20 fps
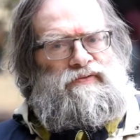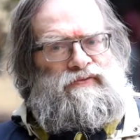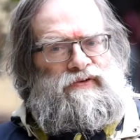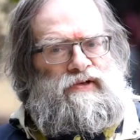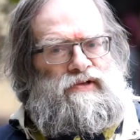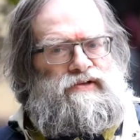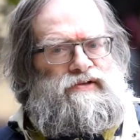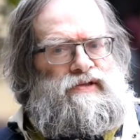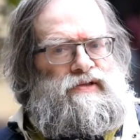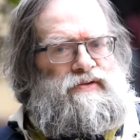the
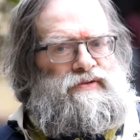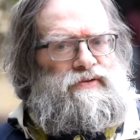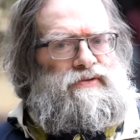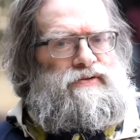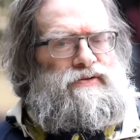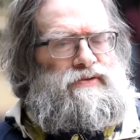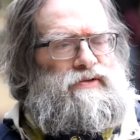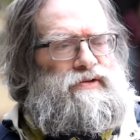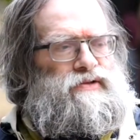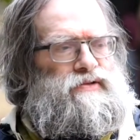first thing to
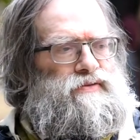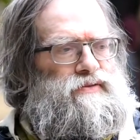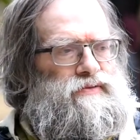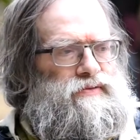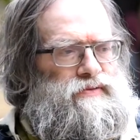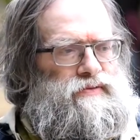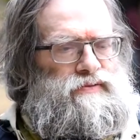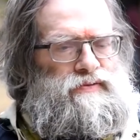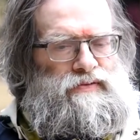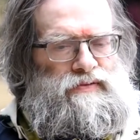do is
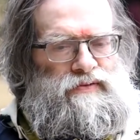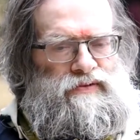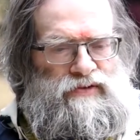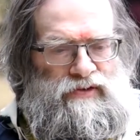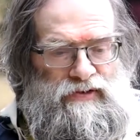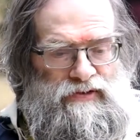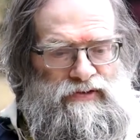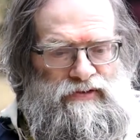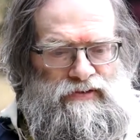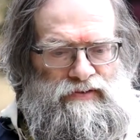to
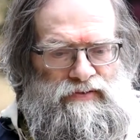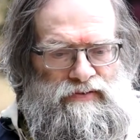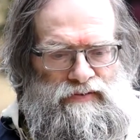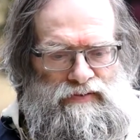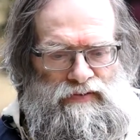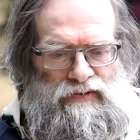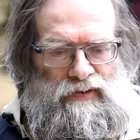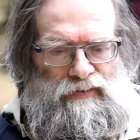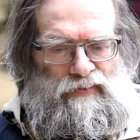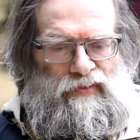just
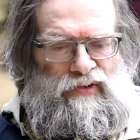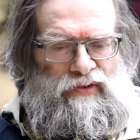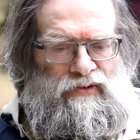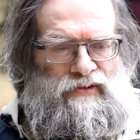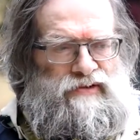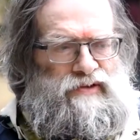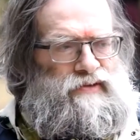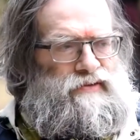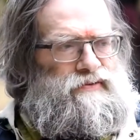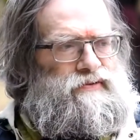
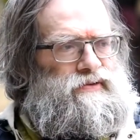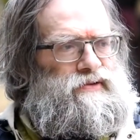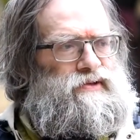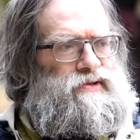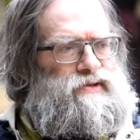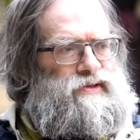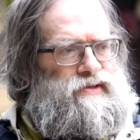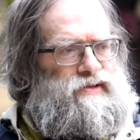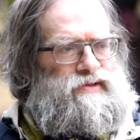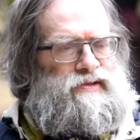oppose it, to
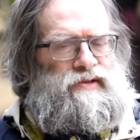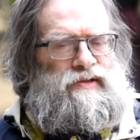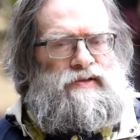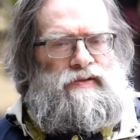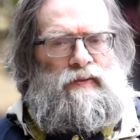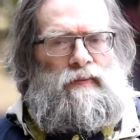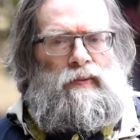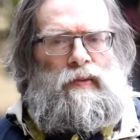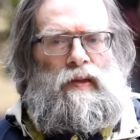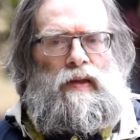resist
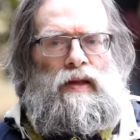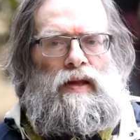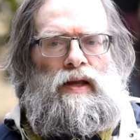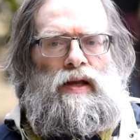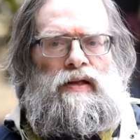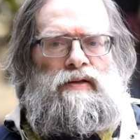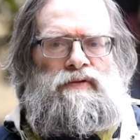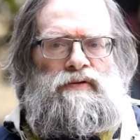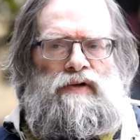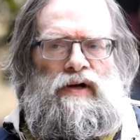it,
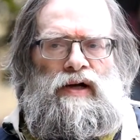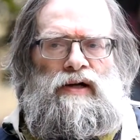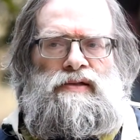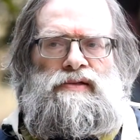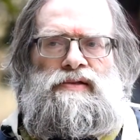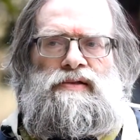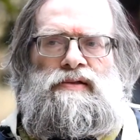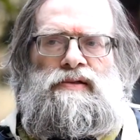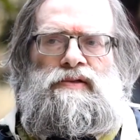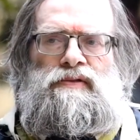and to
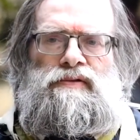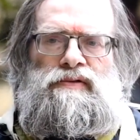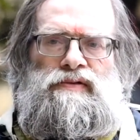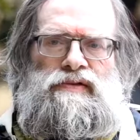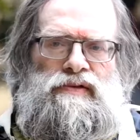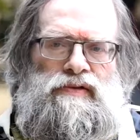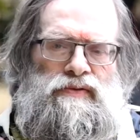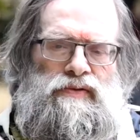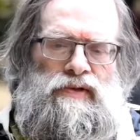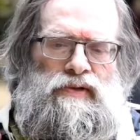answer it. You
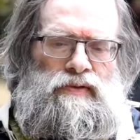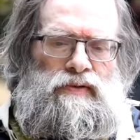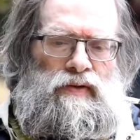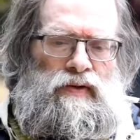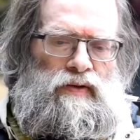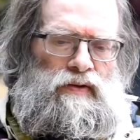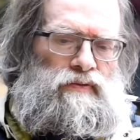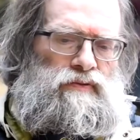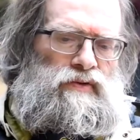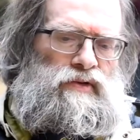see,
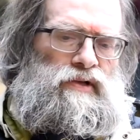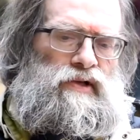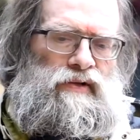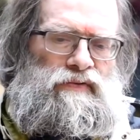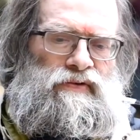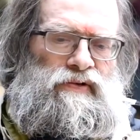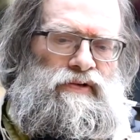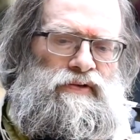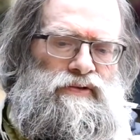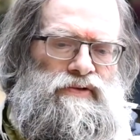
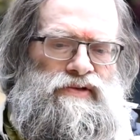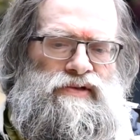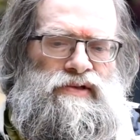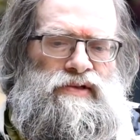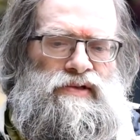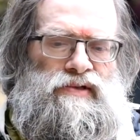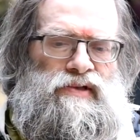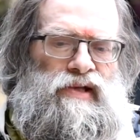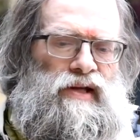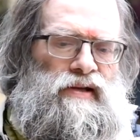whenever you
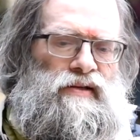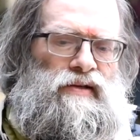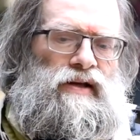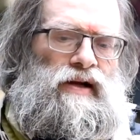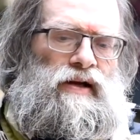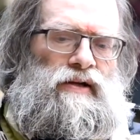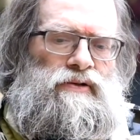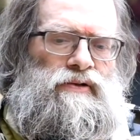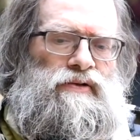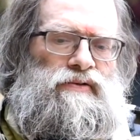see that
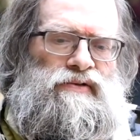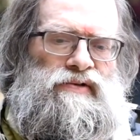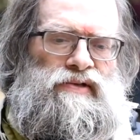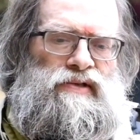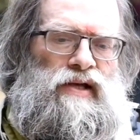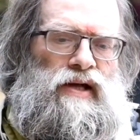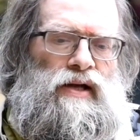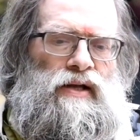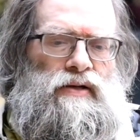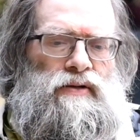kind of
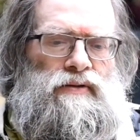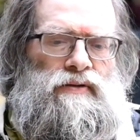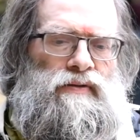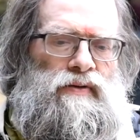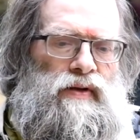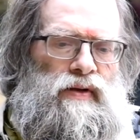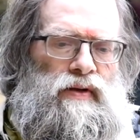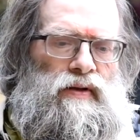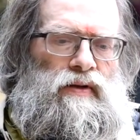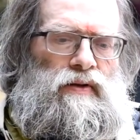attack
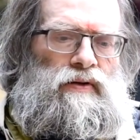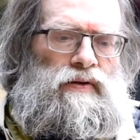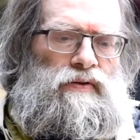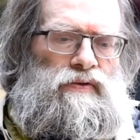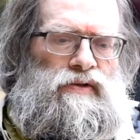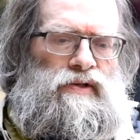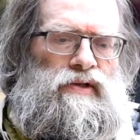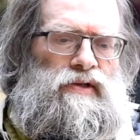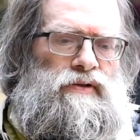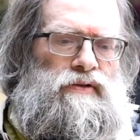on
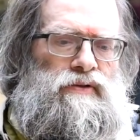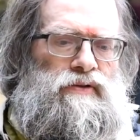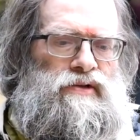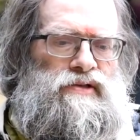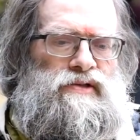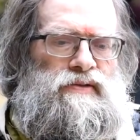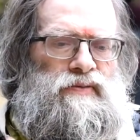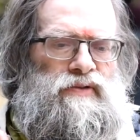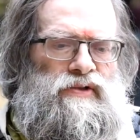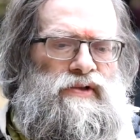
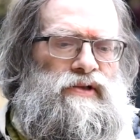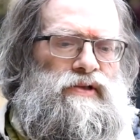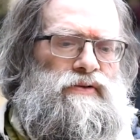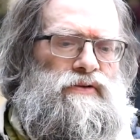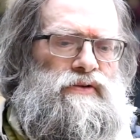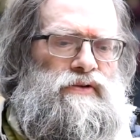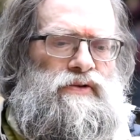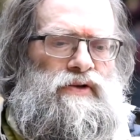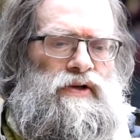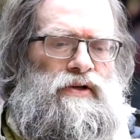Hinduism, on
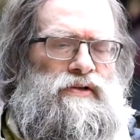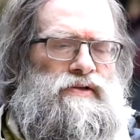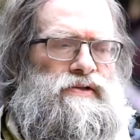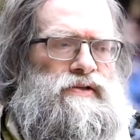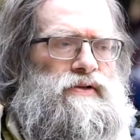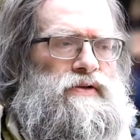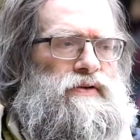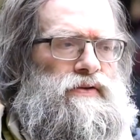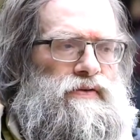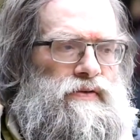Hindu
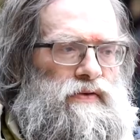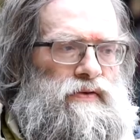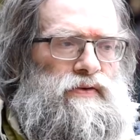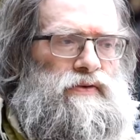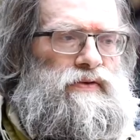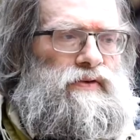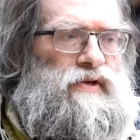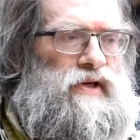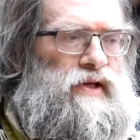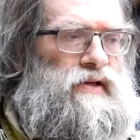culture,
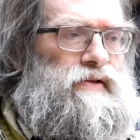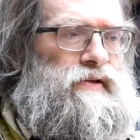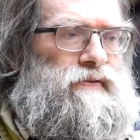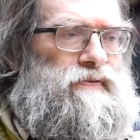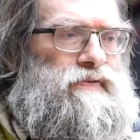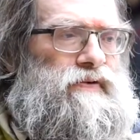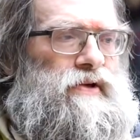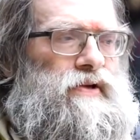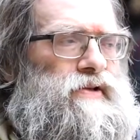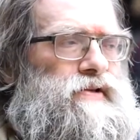on
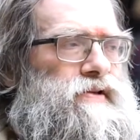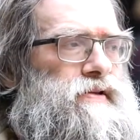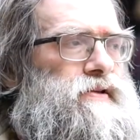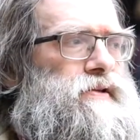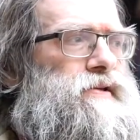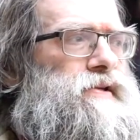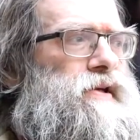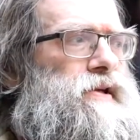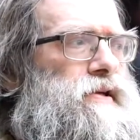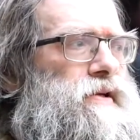native culture
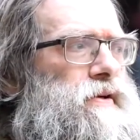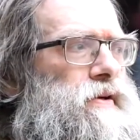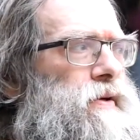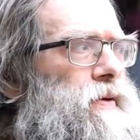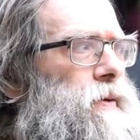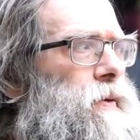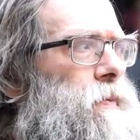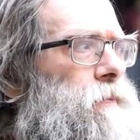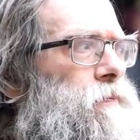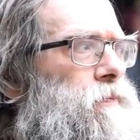in
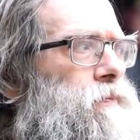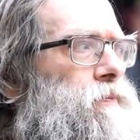general,